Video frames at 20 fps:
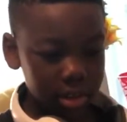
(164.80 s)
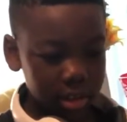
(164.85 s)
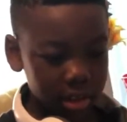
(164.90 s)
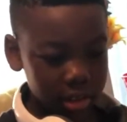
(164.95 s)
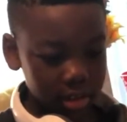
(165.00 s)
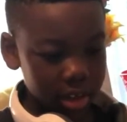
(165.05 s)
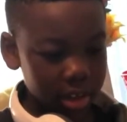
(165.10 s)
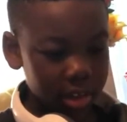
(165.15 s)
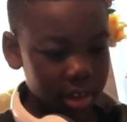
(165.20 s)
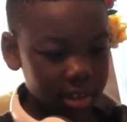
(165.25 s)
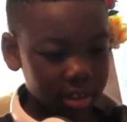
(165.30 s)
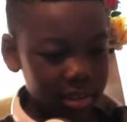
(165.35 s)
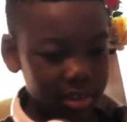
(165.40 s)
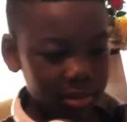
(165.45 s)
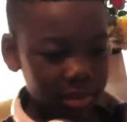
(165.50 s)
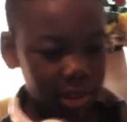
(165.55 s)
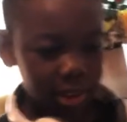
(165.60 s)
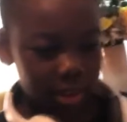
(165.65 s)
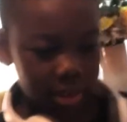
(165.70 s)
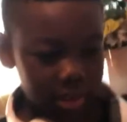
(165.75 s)
Yeah.
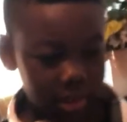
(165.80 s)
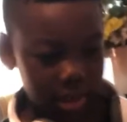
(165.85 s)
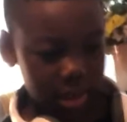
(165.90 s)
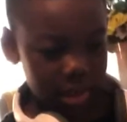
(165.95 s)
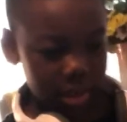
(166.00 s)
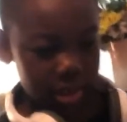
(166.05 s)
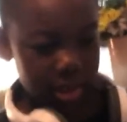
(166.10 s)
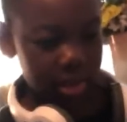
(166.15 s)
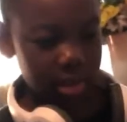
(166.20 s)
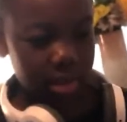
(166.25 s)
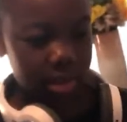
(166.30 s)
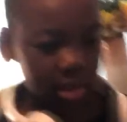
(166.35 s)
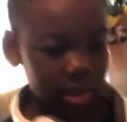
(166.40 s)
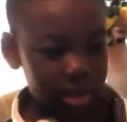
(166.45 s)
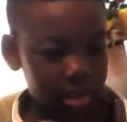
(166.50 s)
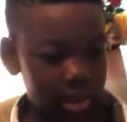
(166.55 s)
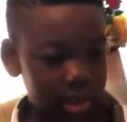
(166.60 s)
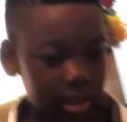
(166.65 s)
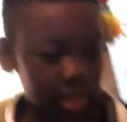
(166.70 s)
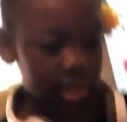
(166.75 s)
Actually, no.
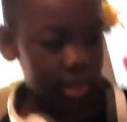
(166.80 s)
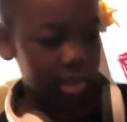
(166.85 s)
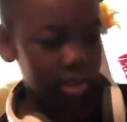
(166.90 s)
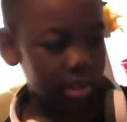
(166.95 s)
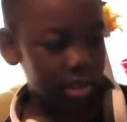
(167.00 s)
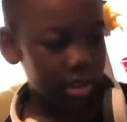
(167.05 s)
Can he do the